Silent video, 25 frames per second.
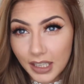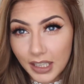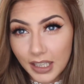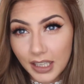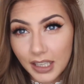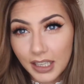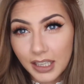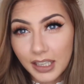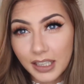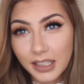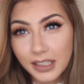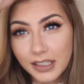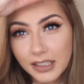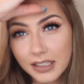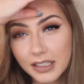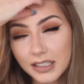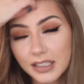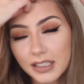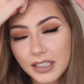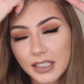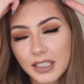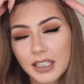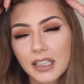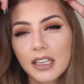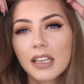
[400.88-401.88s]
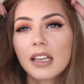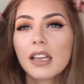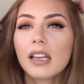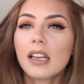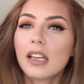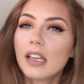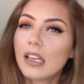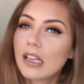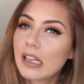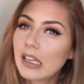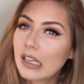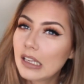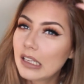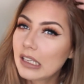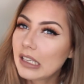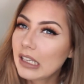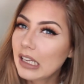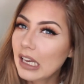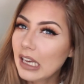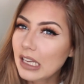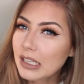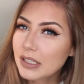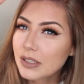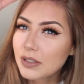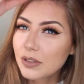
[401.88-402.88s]
is
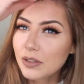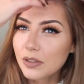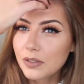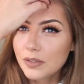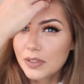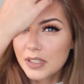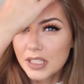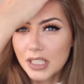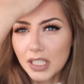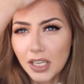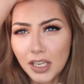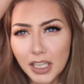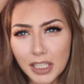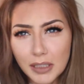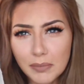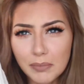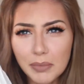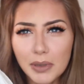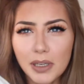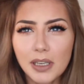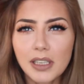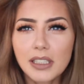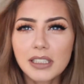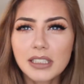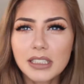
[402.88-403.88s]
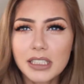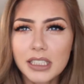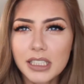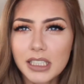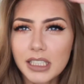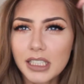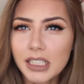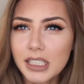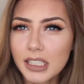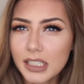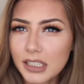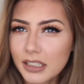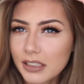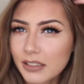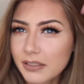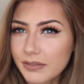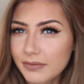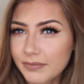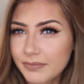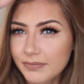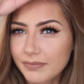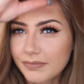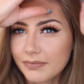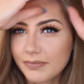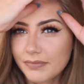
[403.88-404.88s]
get a sort of side parting.
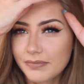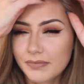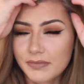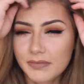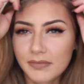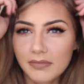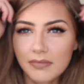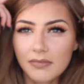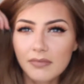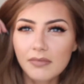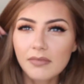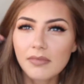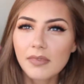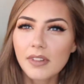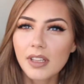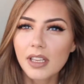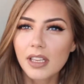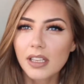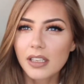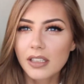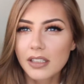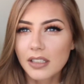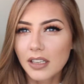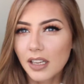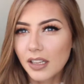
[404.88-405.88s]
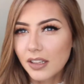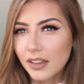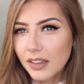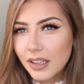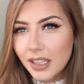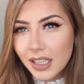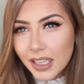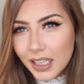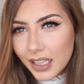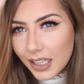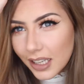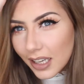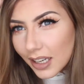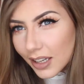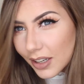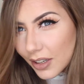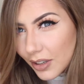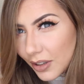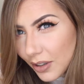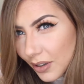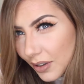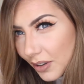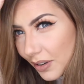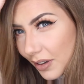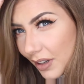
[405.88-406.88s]
Nothing
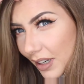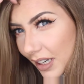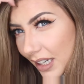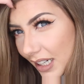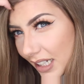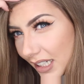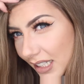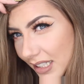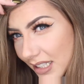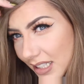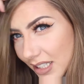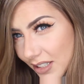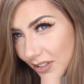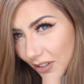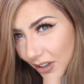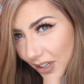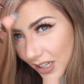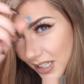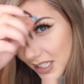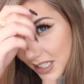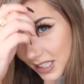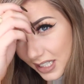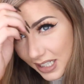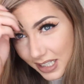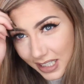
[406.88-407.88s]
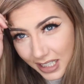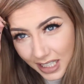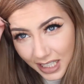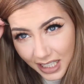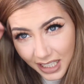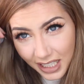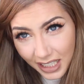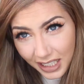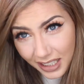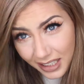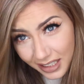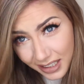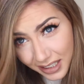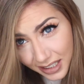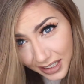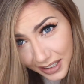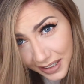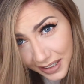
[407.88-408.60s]
crazy neat.